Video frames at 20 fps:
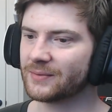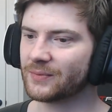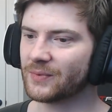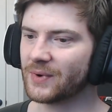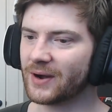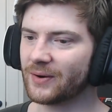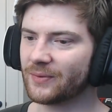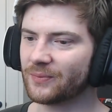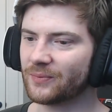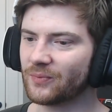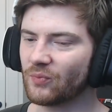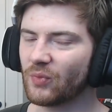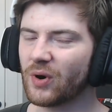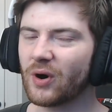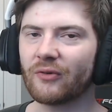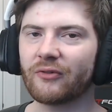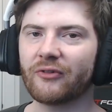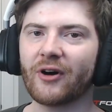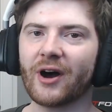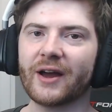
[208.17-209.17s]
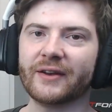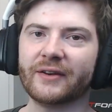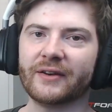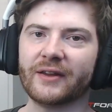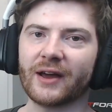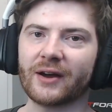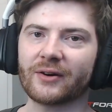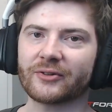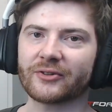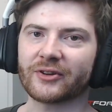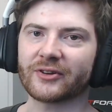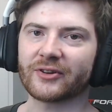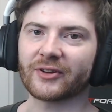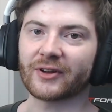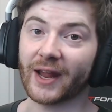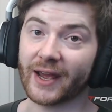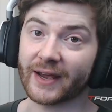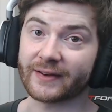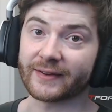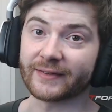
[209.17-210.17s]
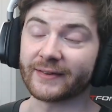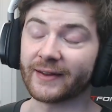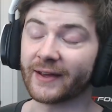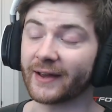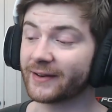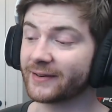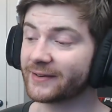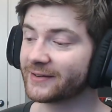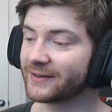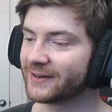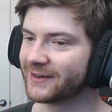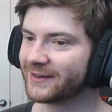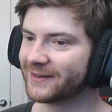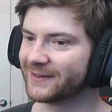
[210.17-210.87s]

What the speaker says: Well, we'll find out at a later date.